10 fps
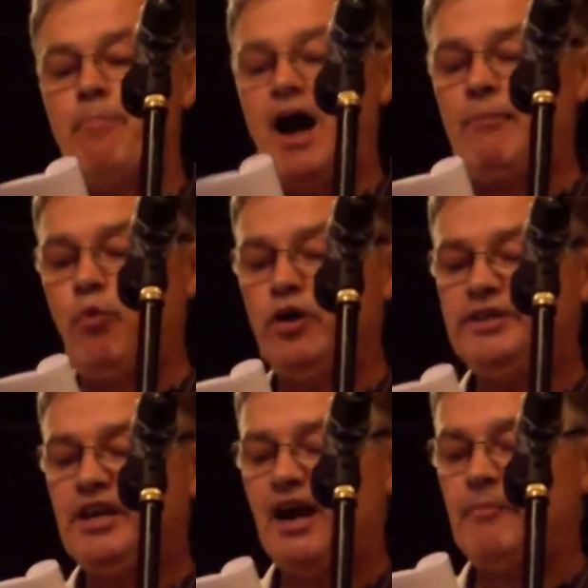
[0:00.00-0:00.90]
Bob
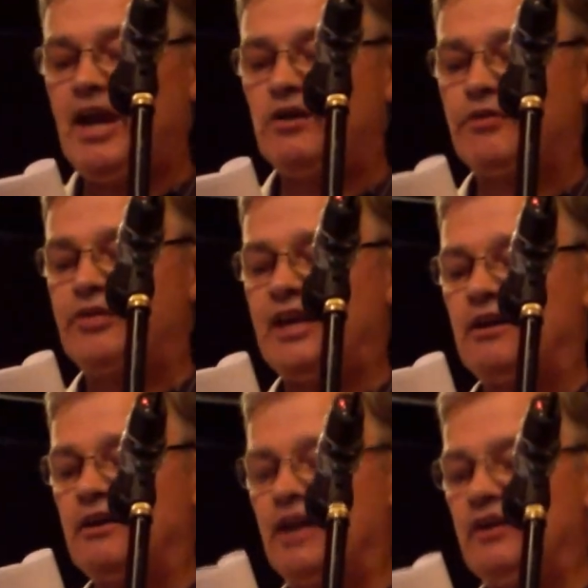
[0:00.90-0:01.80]
Wood taught me how to
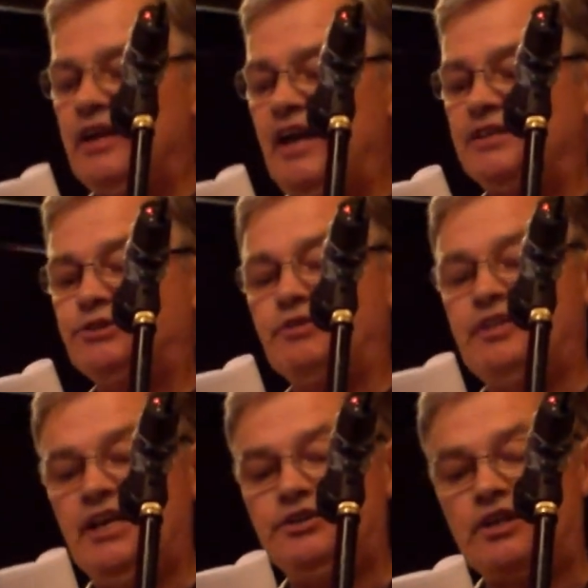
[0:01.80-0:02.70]
think clearly and
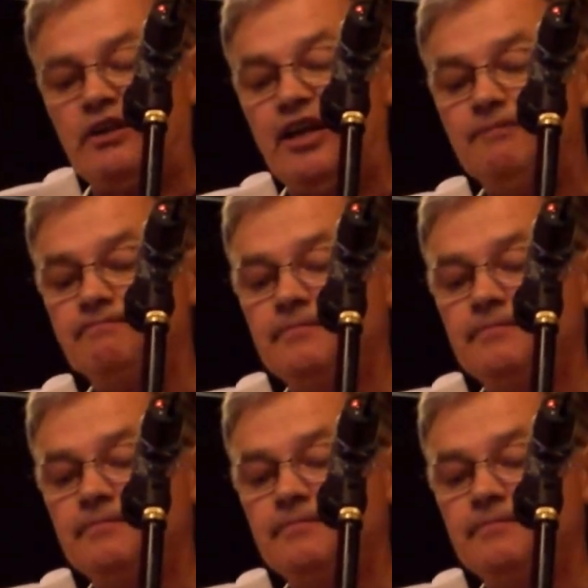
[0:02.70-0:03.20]
strategically,